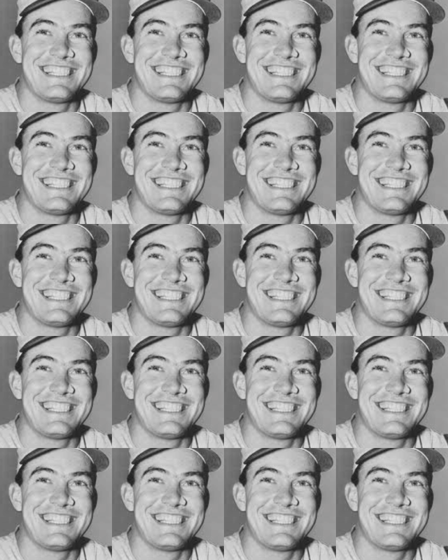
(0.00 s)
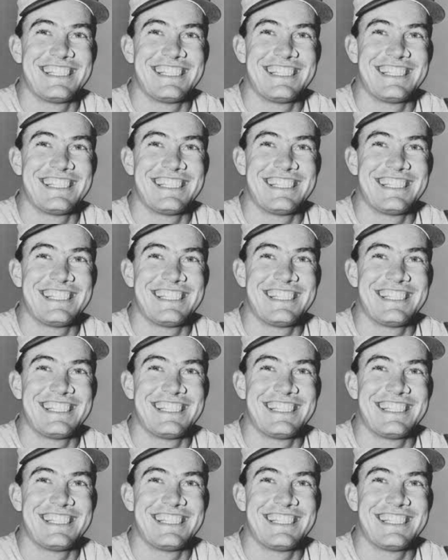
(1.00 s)

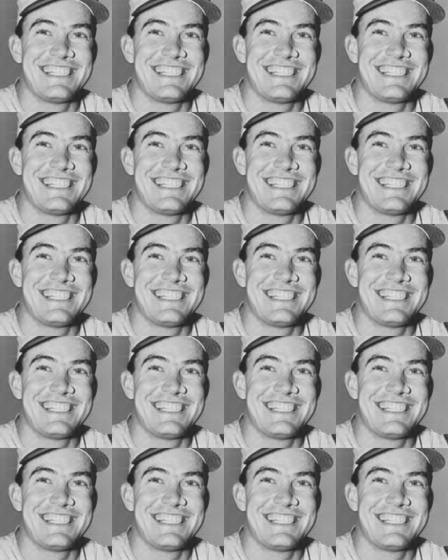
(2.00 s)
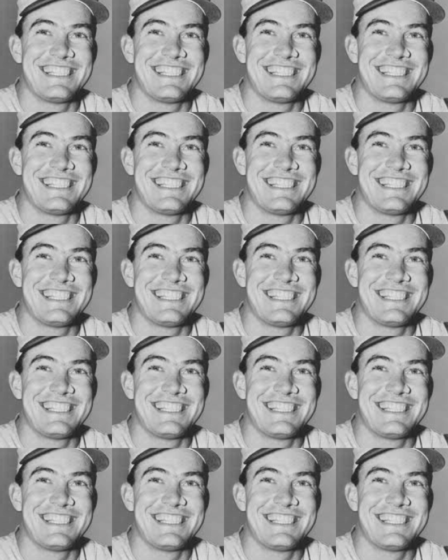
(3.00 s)

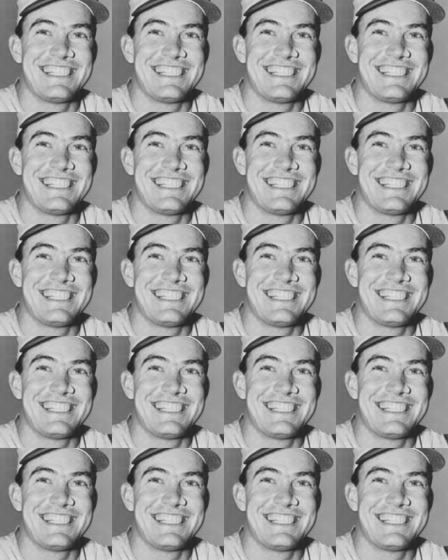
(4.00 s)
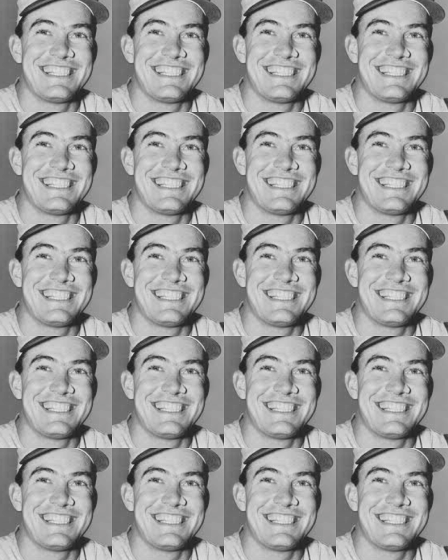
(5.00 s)

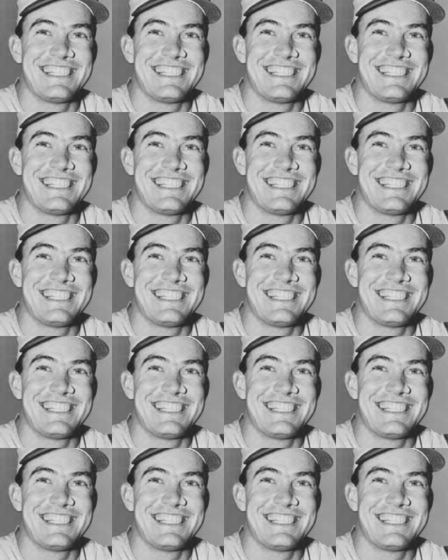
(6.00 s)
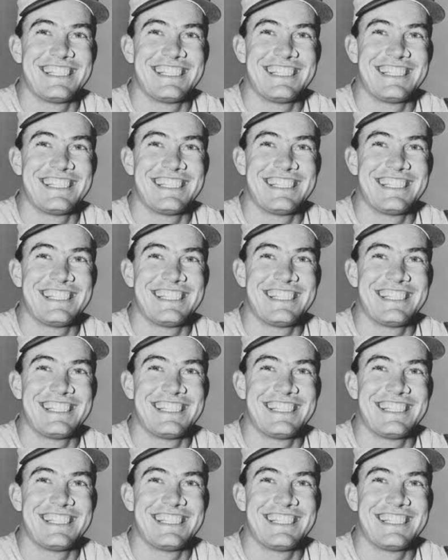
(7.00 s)
This is a still picture; no speech is visible.